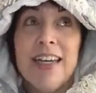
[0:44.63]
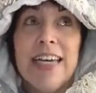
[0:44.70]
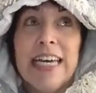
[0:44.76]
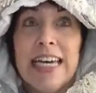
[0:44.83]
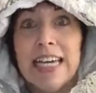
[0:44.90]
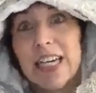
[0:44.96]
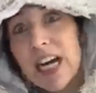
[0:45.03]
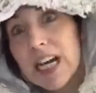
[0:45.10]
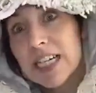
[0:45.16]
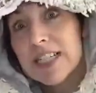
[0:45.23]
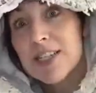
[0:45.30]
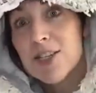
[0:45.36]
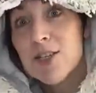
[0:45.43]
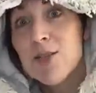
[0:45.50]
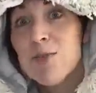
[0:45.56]
in
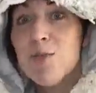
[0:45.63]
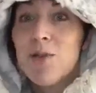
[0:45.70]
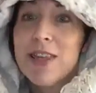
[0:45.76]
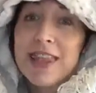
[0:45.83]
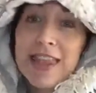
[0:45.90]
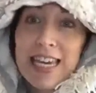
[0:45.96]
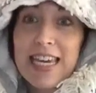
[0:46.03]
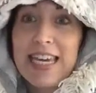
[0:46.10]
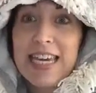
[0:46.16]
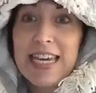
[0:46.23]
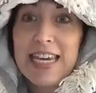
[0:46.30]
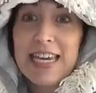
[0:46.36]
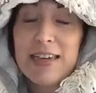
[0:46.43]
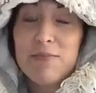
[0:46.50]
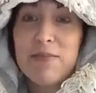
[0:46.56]
costume with
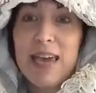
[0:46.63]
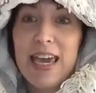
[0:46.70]
theme